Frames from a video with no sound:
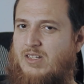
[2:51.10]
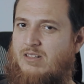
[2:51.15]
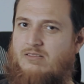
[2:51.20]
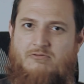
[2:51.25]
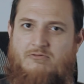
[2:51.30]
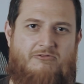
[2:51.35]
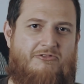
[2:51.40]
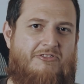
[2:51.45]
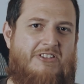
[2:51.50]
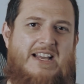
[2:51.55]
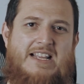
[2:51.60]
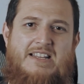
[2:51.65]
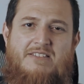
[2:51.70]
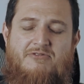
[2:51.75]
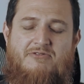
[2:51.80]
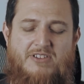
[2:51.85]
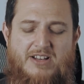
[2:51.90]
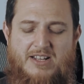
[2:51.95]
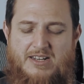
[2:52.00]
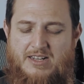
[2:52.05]

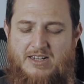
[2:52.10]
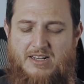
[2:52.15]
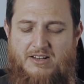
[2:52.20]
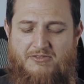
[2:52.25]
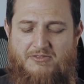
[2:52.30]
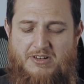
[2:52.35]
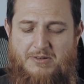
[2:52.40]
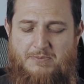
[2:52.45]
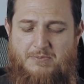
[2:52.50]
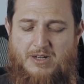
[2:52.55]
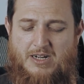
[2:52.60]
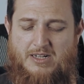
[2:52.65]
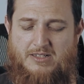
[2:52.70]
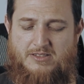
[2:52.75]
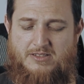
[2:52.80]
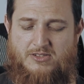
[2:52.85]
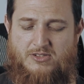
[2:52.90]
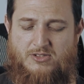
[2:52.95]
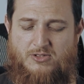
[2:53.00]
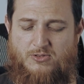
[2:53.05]
Very lovely
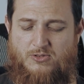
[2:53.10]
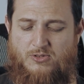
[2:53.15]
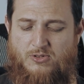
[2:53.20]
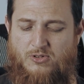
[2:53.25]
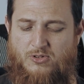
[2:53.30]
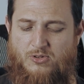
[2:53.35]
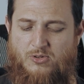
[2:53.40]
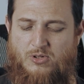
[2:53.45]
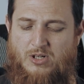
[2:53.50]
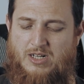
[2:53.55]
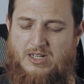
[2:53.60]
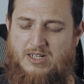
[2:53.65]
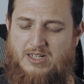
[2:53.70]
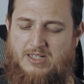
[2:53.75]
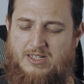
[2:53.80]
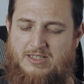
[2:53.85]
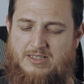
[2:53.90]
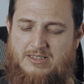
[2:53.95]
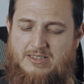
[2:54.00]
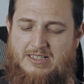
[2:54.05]
blend. So
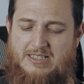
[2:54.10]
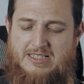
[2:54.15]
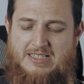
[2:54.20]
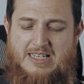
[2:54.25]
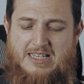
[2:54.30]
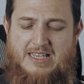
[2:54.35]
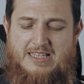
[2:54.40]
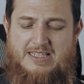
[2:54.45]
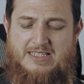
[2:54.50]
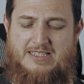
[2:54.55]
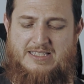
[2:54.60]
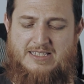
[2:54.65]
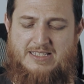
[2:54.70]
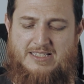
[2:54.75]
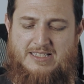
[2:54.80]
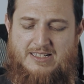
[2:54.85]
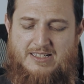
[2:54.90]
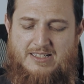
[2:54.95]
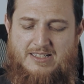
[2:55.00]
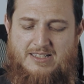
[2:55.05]
this is
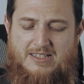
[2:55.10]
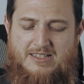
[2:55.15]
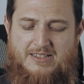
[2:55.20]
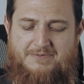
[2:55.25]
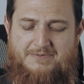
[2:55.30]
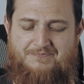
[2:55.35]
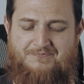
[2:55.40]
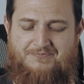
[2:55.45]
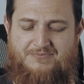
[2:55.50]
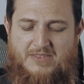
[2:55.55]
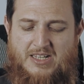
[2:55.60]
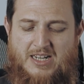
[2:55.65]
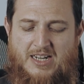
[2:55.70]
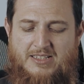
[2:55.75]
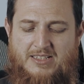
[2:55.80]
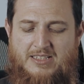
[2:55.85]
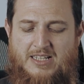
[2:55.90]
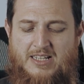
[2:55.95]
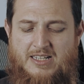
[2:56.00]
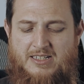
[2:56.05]
I
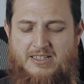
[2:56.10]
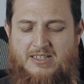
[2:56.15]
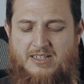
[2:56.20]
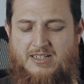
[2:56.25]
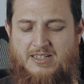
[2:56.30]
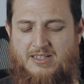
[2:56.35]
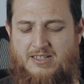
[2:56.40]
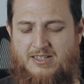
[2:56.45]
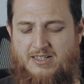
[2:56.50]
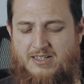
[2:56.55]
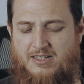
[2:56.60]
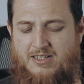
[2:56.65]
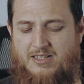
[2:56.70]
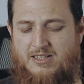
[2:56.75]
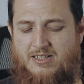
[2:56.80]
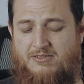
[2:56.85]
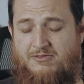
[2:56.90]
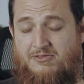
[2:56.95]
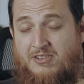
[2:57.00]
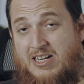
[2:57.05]
think
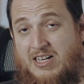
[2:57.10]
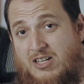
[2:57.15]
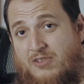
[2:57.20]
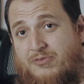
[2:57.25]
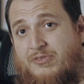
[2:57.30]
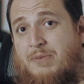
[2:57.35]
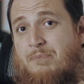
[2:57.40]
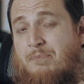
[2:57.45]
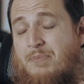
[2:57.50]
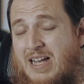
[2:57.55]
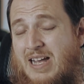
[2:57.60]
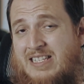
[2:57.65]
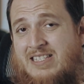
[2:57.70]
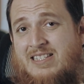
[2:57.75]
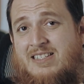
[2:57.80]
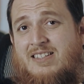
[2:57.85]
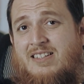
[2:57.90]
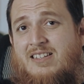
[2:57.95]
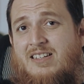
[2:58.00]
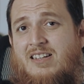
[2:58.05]
one of the
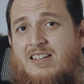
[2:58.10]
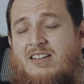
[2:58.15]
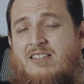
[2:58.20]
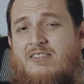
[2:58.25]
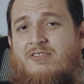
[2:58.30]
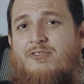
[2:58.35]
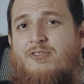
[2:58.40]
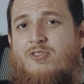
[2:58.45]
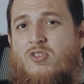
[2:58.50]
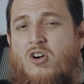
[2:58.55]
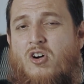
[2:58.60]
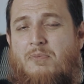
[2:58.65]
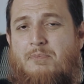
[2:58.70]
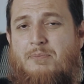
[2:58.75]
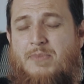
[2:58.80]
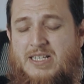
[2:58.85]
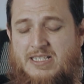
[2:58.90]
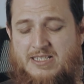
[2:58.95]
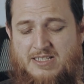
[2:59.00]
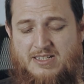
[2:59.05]
best from
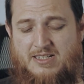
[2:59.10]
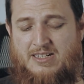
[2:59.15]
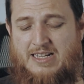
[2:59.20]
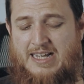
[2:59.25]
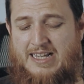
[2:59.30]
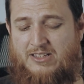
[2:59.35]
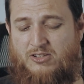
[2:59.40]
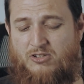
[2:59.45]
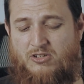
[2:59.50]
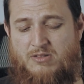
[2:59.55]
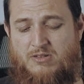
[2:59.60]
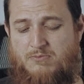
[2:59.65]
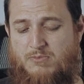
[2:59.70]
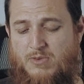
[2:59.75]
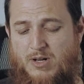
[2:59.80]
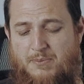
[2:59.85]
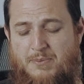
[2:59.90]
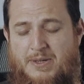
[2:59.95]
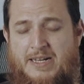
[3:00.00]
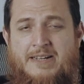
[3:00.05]
Maison Anthony
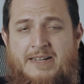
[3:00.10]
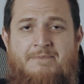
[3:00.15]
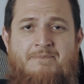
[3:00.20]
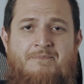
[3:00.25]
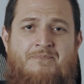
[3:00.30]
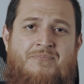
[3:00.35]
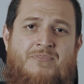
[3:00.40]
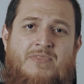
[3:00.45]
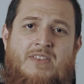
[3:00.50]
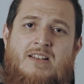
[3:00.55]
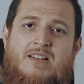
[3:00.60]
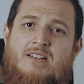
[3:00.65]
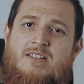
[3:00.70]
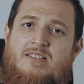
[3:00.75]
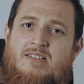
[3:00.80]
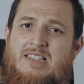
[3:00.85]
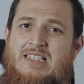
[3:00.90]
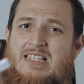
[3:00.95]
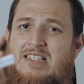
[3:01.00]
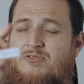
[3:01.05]
Marmin.
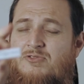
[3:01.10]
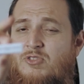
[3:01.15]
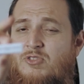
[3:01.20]
This is